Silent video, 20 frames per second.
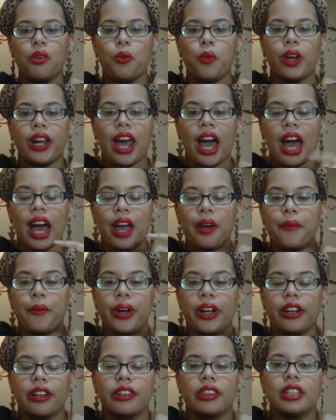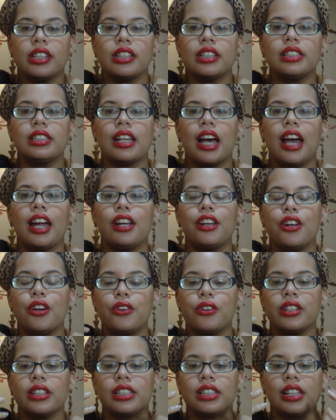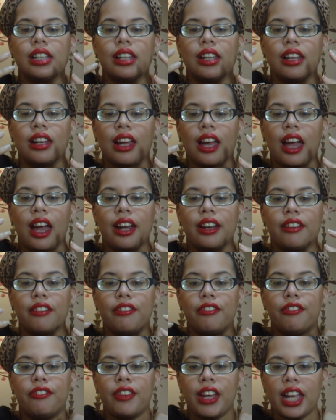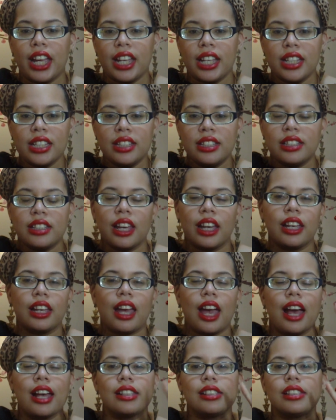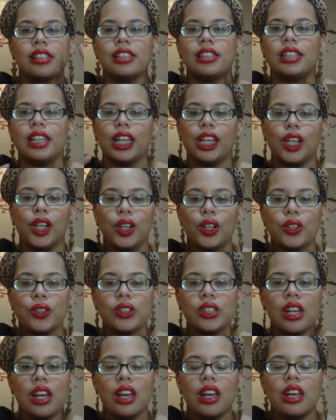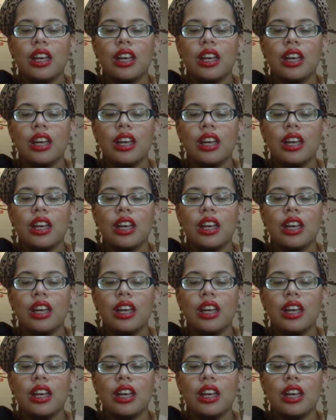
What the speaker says: When I wear this, I notice that it kind of fades, like as the day goes.